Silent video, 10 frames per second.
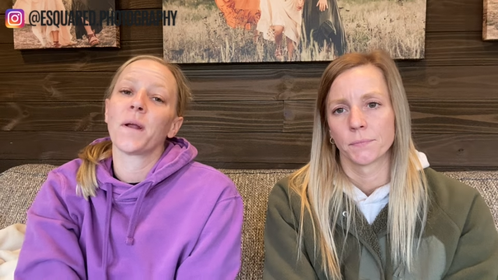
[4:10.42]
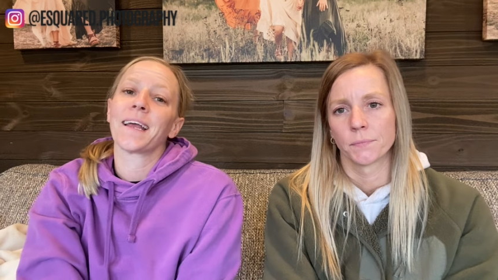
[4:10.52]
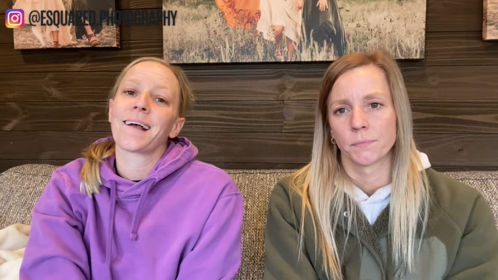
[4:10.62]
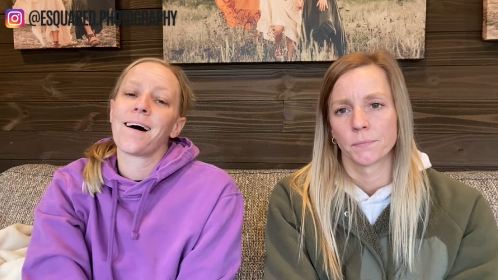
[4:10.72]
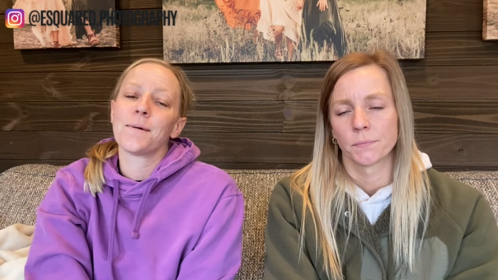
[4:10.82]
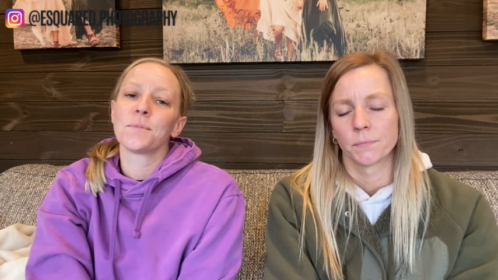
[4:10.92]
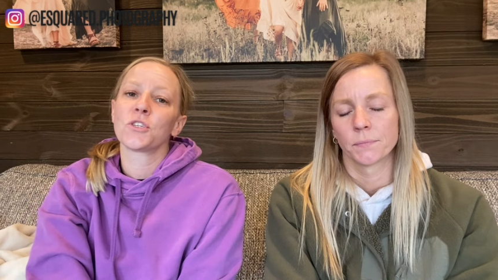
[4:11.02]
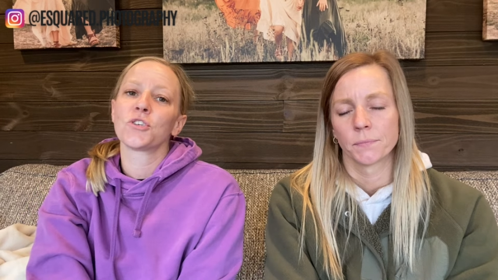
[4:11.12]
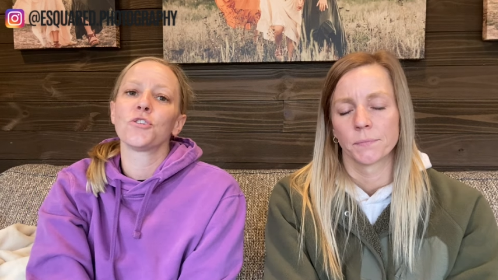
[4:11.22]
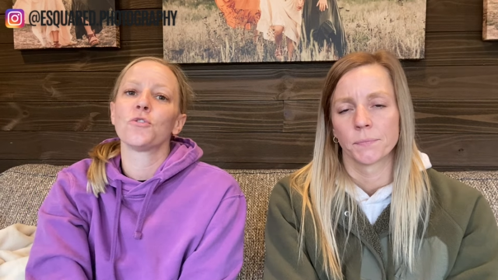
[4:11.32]
Speaker 1: when it
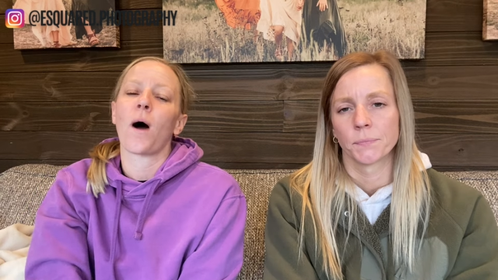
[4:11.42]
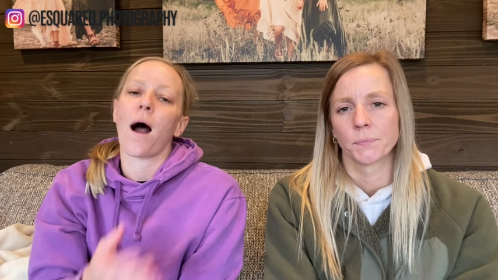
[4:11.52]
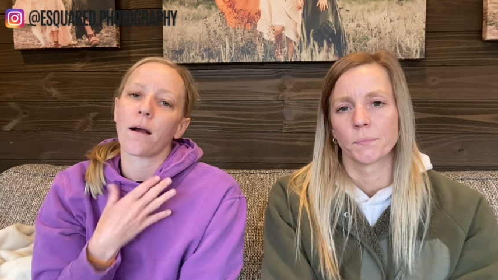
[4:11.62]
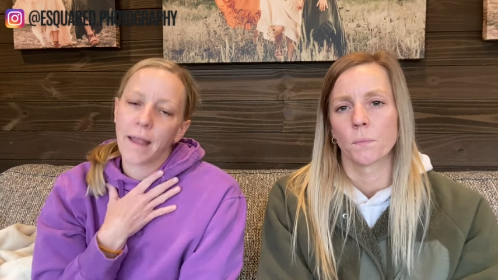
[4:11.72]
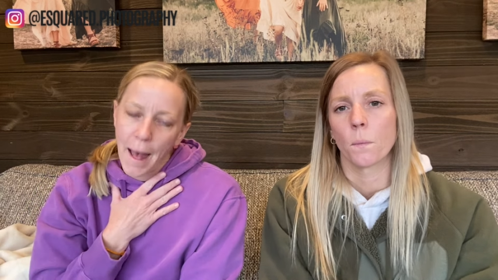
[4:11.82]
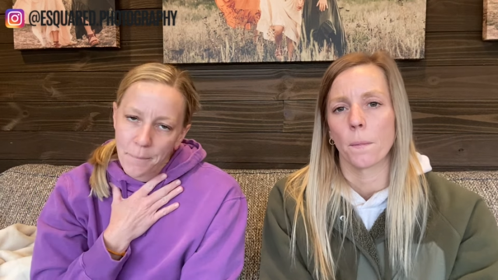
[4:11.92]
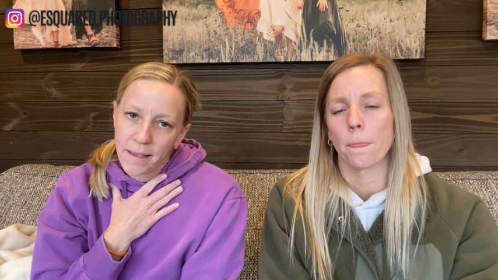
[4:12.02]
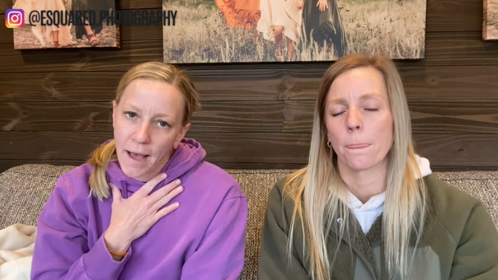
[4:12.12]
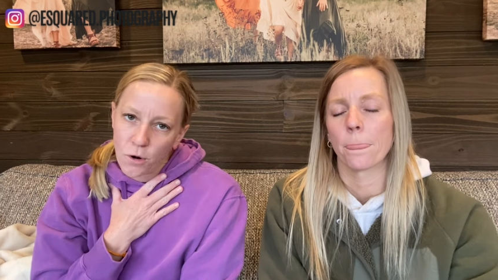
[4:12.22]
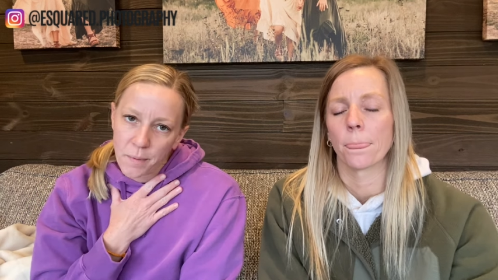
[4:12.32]
comes to our cap
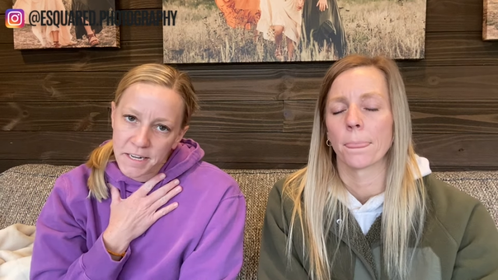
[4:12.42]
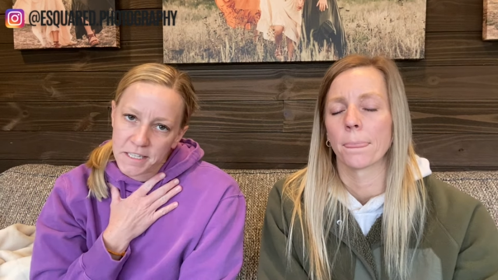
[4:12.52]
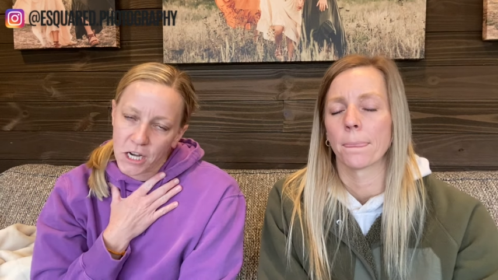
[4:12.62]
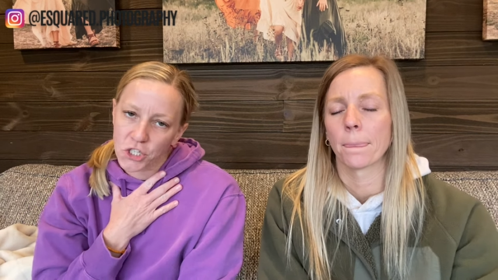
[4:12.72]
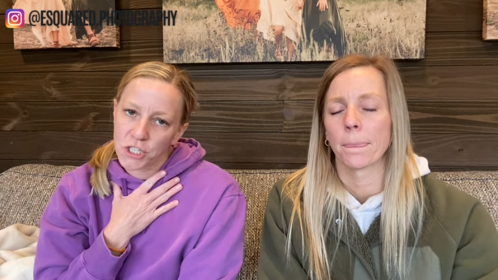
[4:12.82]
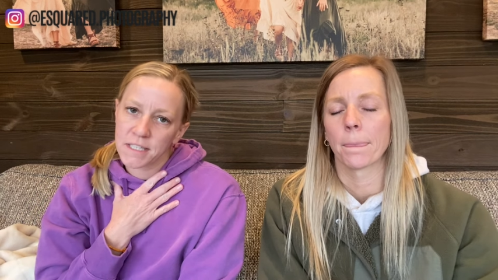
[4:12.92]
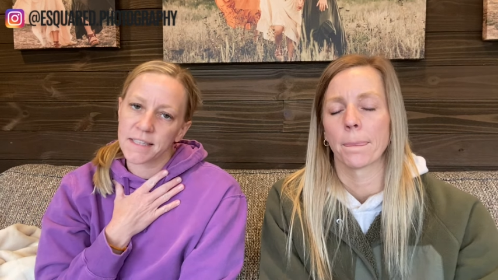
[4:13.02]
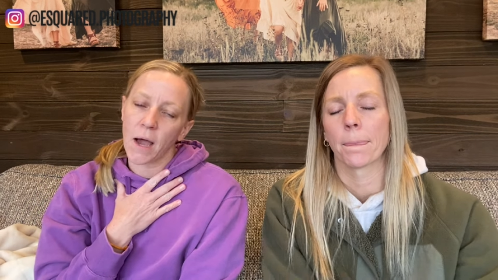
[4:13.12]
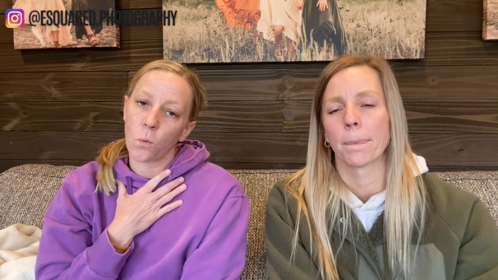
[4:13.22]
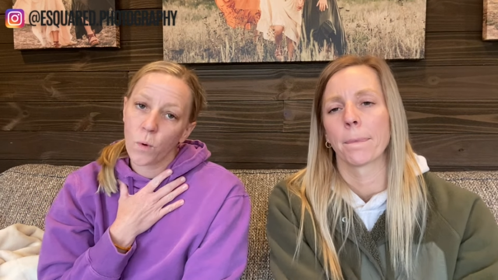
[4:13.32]
and gown mini sessions
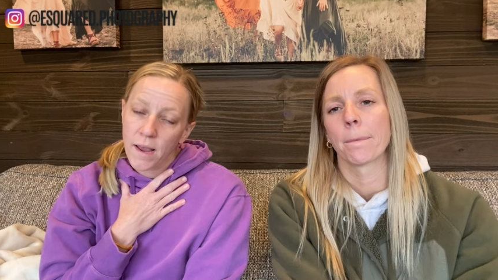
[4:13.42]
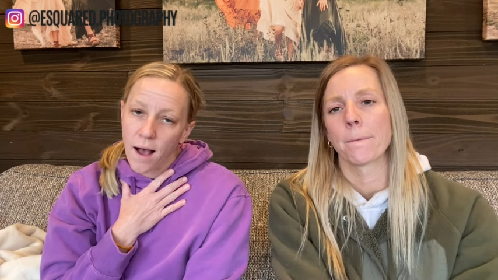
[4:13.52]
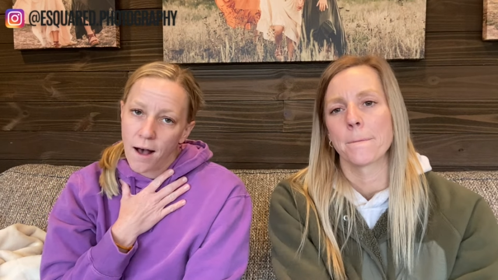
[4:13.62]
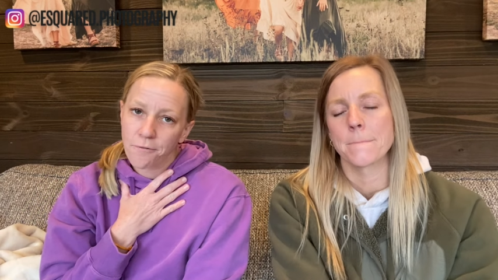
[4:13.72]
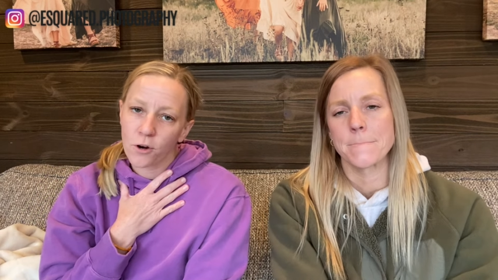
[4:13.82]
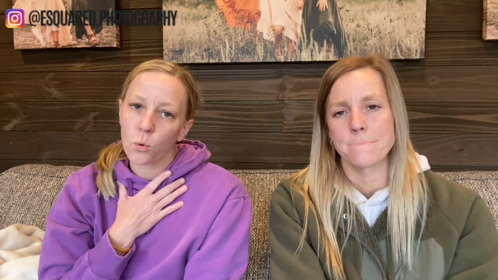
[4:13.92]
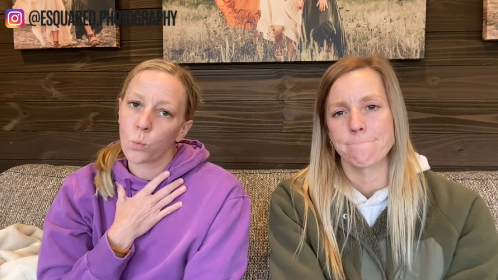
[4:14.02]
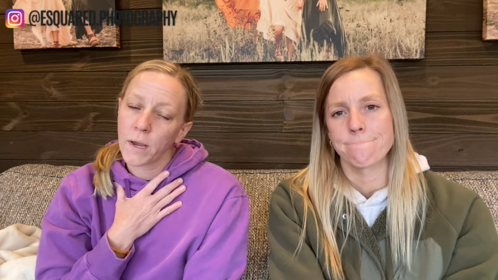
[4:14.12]
that we offer,